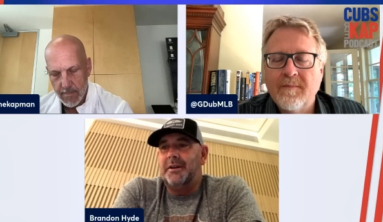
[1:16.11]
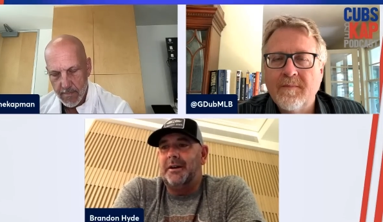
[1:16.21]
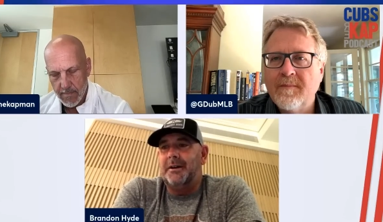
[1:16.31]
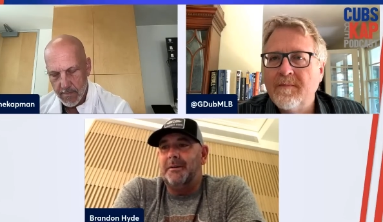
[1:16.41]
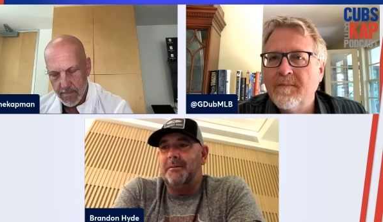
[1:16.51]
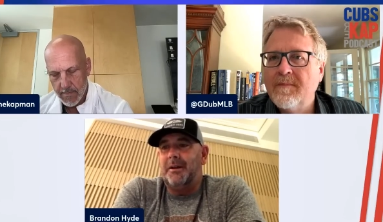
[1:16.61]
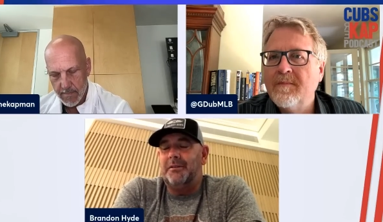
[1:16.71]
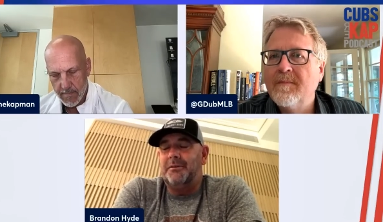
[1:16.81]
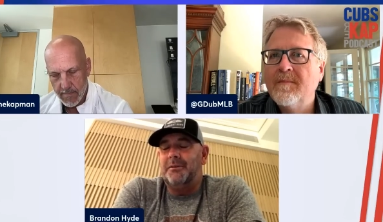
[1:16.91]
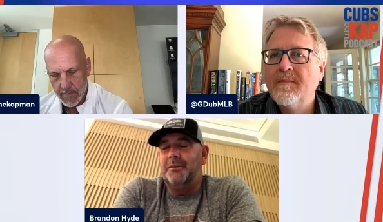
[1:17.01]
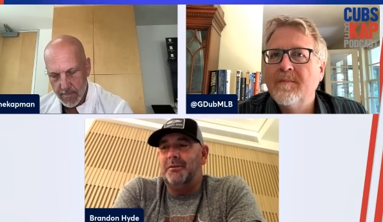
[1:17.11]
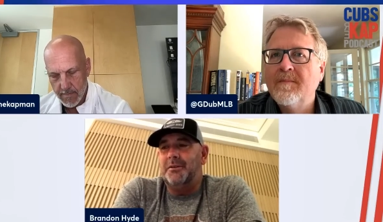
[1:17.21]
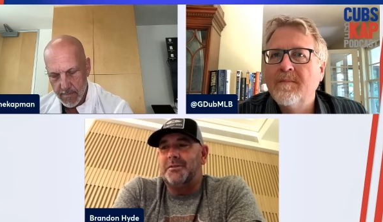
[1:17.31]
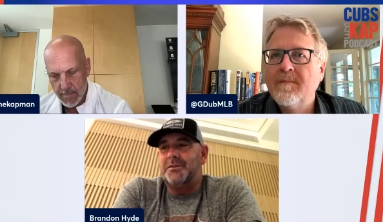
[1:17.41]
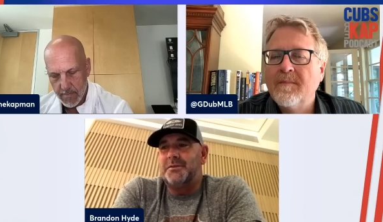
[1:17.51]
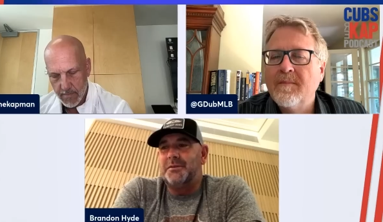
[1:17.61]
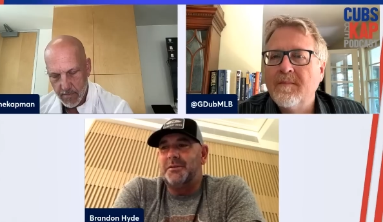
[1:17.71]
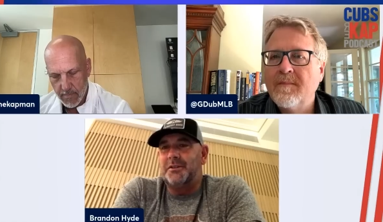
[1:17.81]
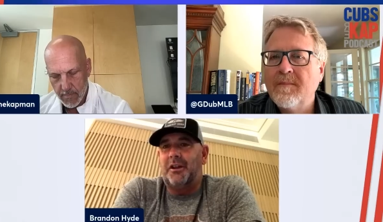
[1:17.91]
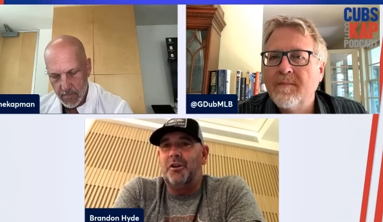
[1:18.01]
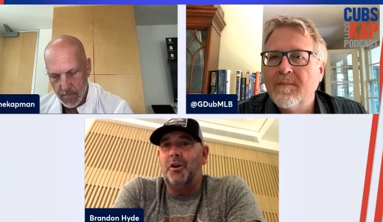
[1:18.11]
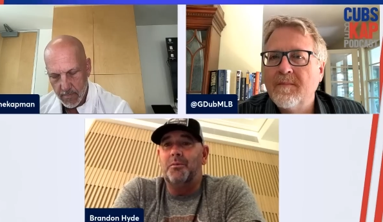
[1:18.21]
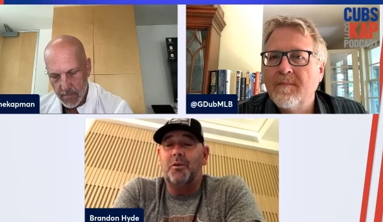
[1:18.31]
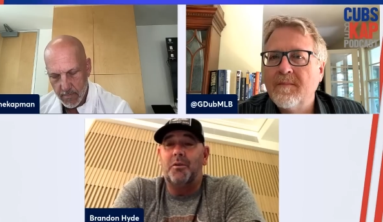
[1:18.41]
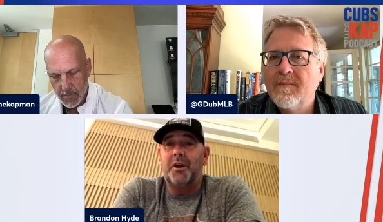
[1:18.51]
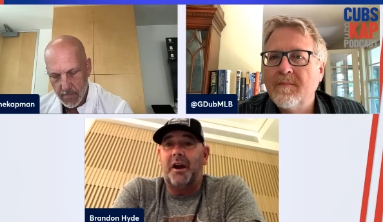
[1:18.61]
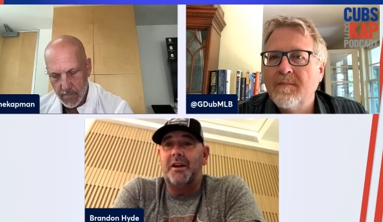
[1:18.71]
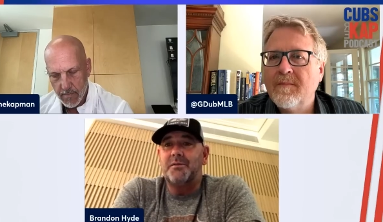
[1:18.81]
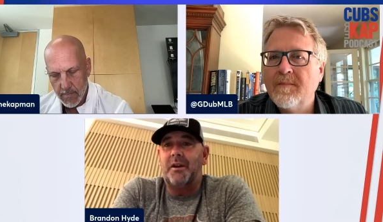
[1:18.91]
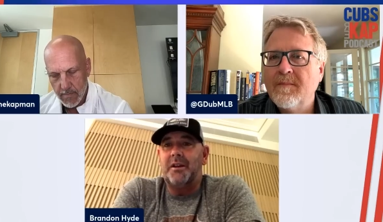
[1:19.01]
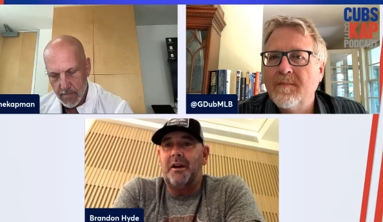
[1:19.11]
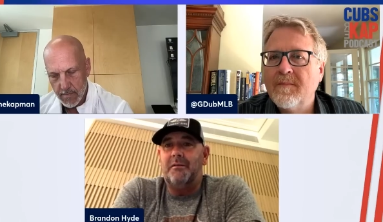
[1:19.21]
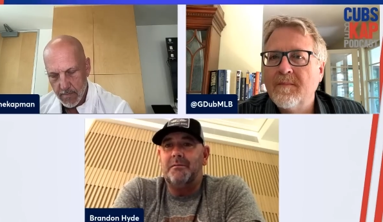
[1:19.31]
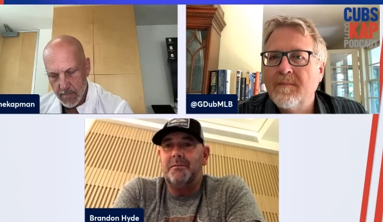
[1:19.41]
Speaker 1: Uh, I, you know, it's it's a lot of homegrown guys right now,